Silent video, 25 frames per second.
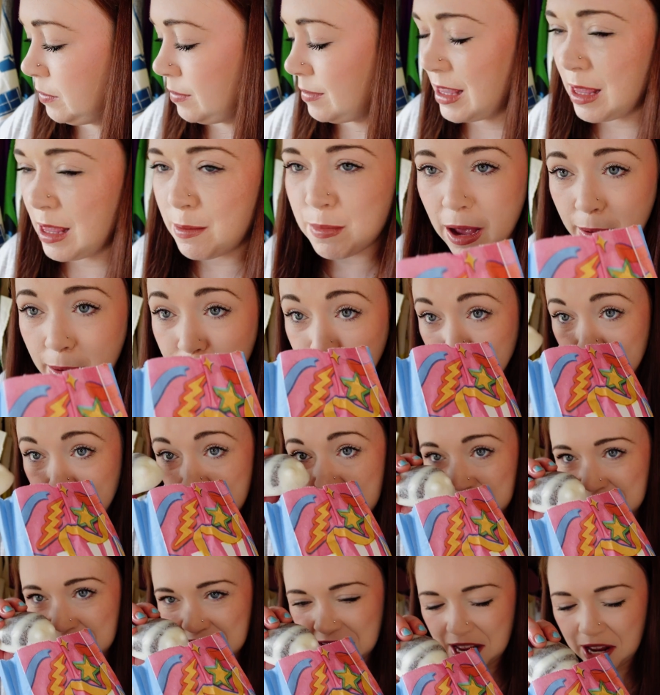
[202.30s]
Just popping
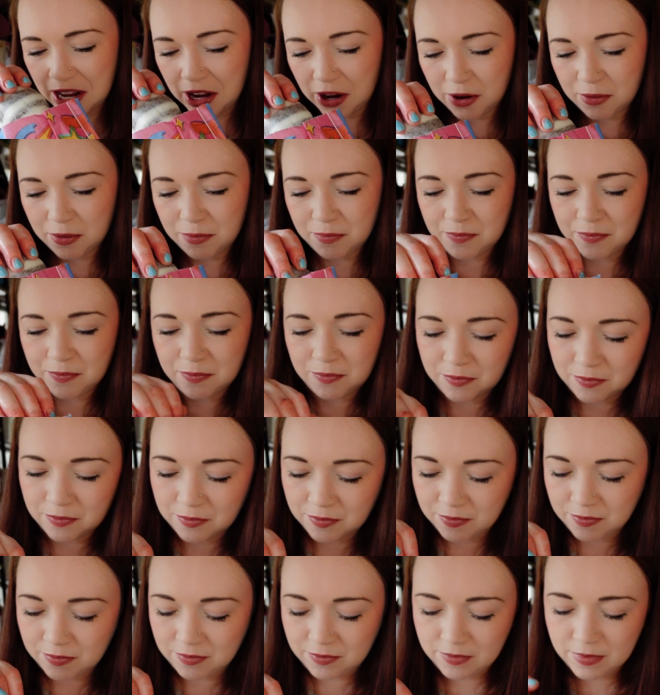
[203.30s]
back in here.
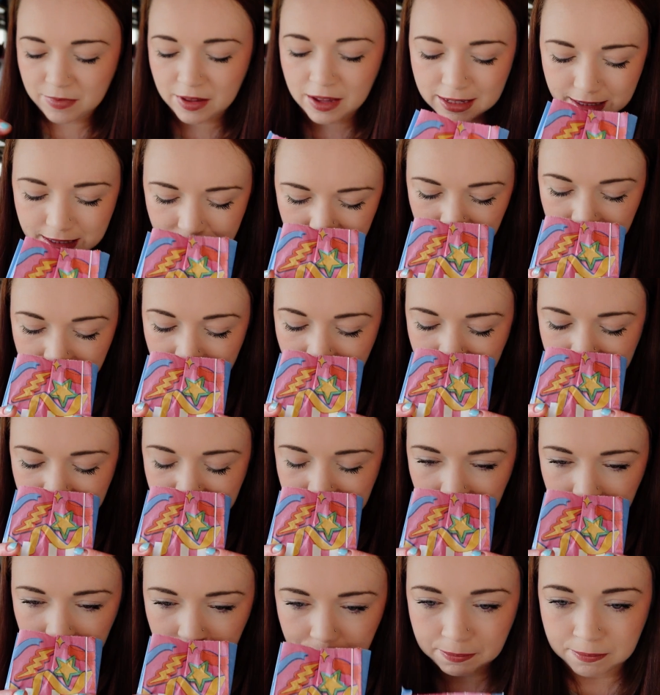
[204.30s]
See you next
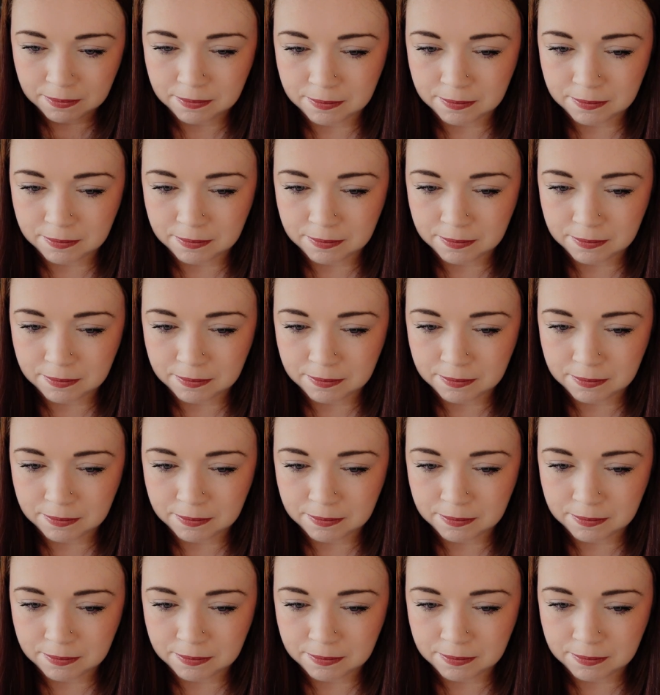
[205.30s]
time.